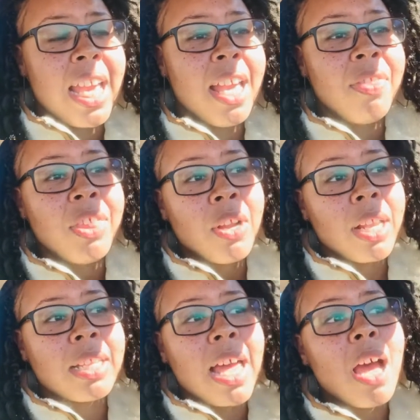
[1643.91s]
And they're
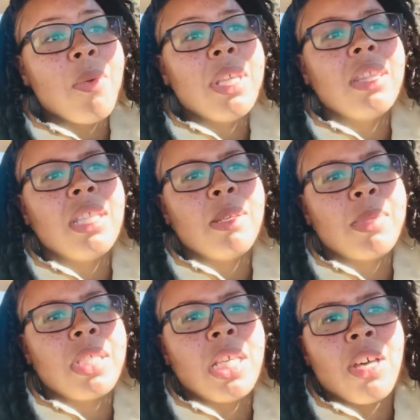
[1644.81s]
allowing
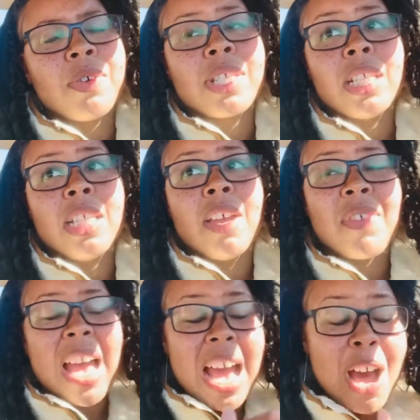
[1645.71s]
themselves to live
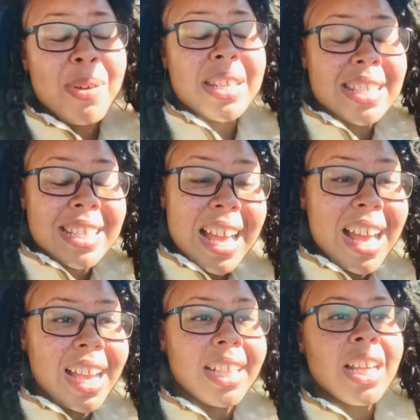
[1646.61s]

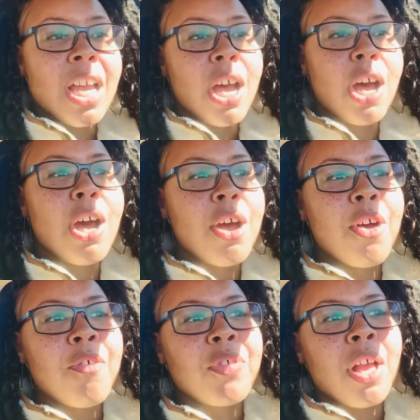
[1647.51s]
outside
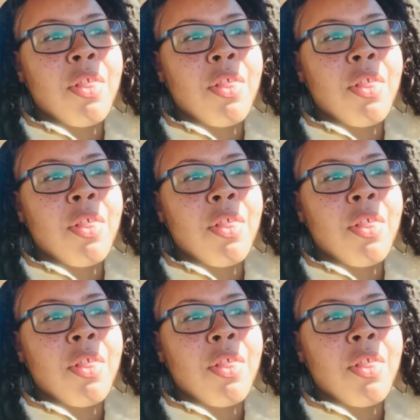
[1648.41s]
of